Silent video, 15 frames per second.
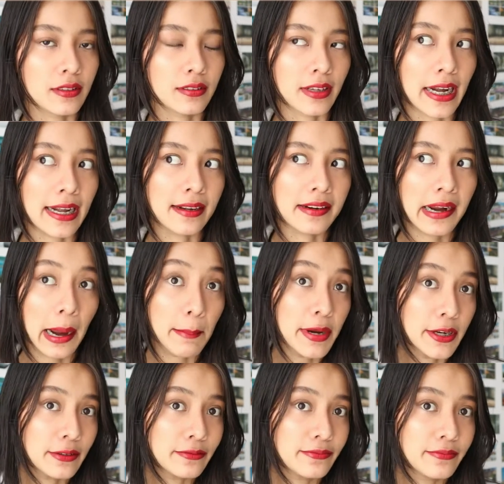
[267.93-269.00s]
del
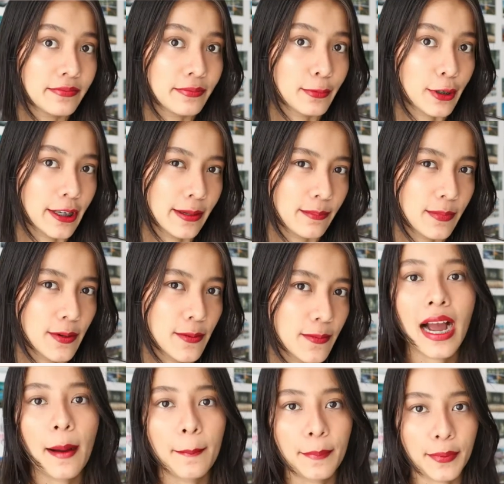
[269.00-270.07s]
camino, por ejemplo.
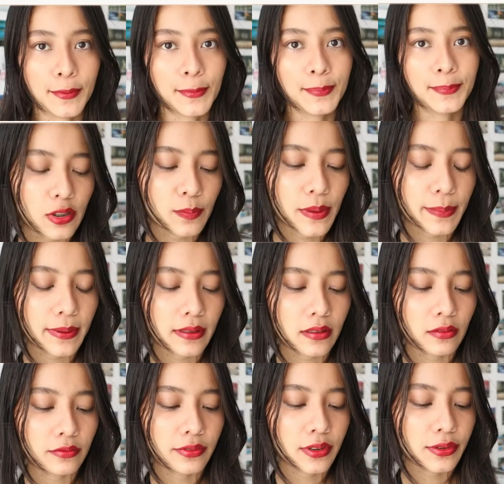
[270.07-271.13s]
Campo. Some people
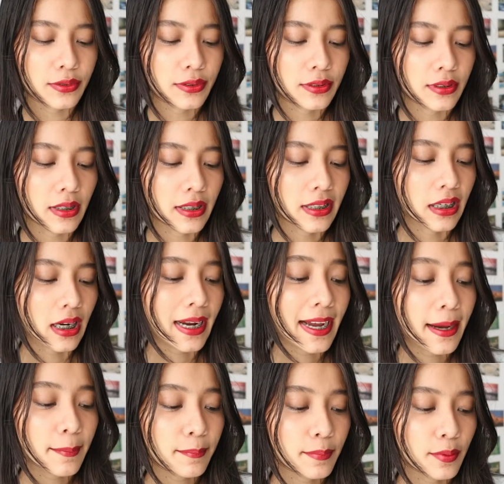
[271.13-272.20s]
confuse
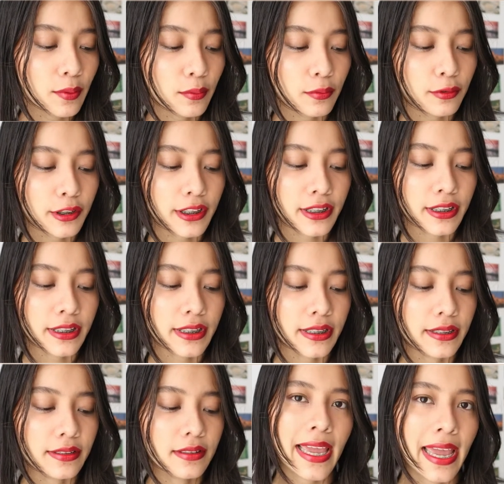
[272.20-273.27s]
campo
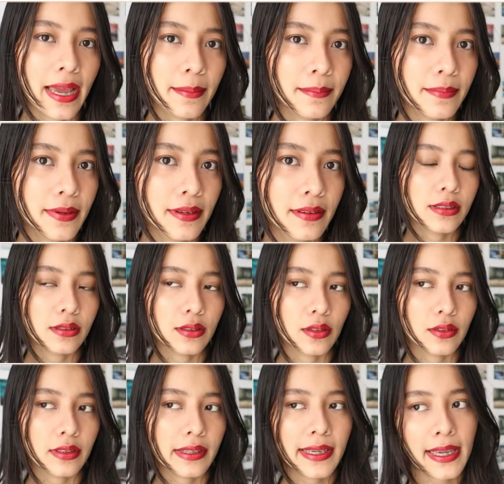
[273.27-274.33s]
with camp. It's
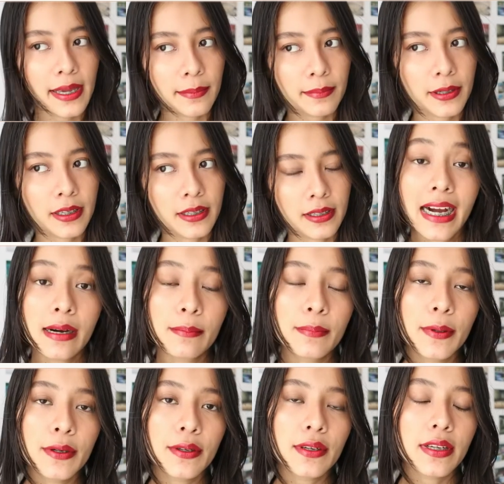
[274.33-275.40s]
not camp.
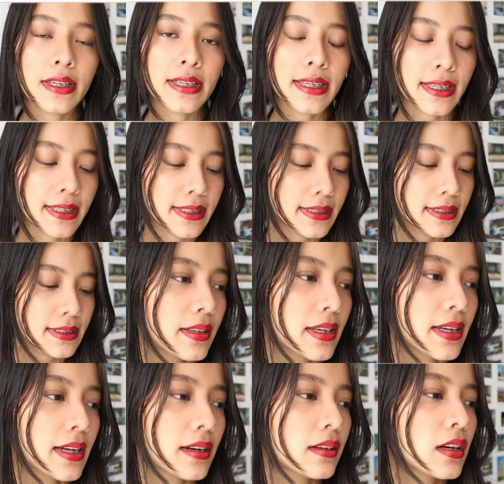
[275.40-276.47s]
Campo is
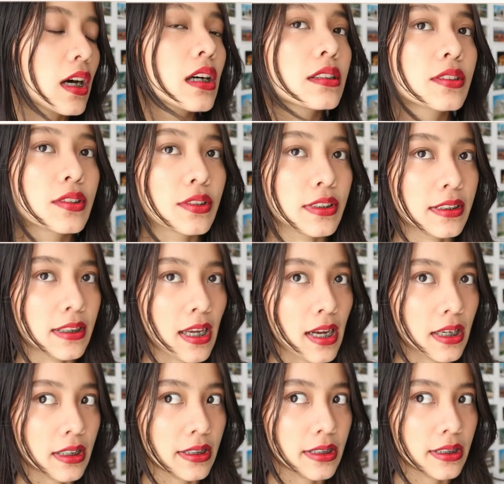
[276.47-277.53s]
the
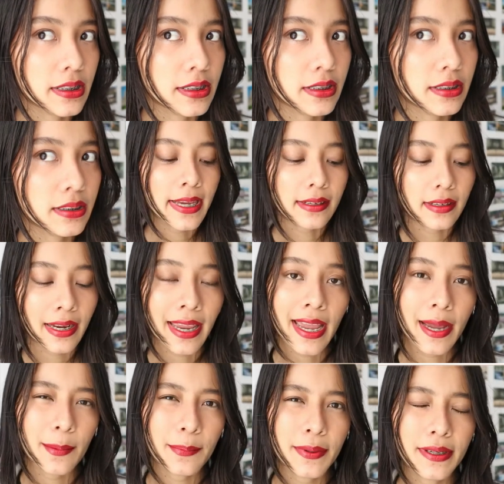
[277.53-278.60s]
countryside and
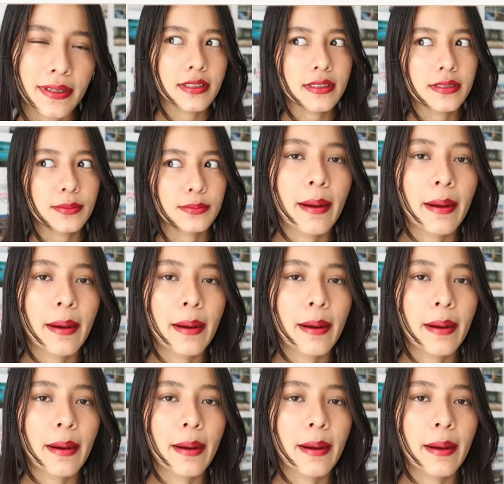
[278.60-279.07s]
camp is